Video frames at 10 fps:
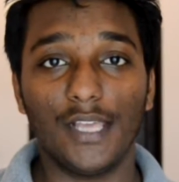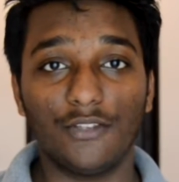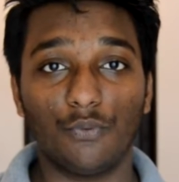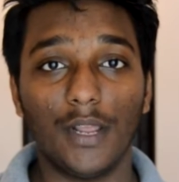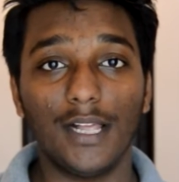
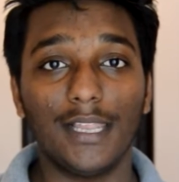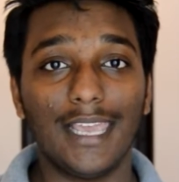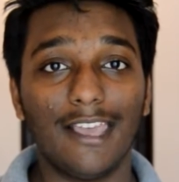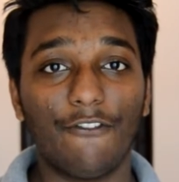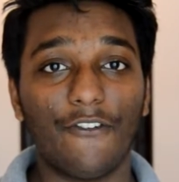is
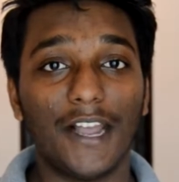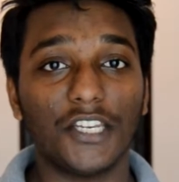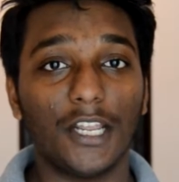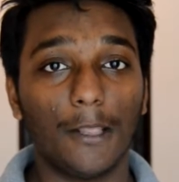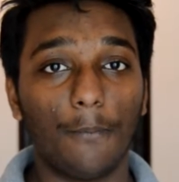really
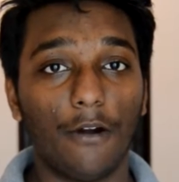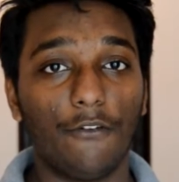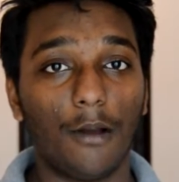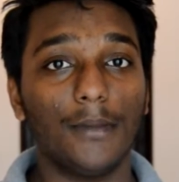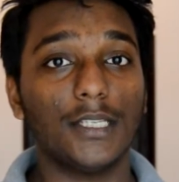affecting the
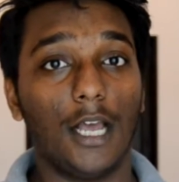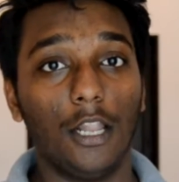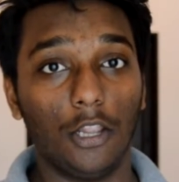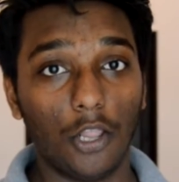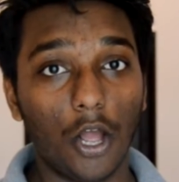performance a
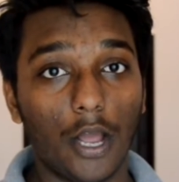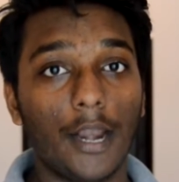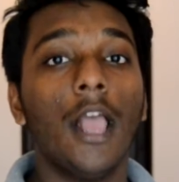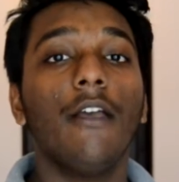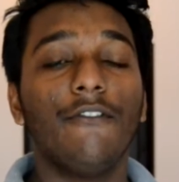lot.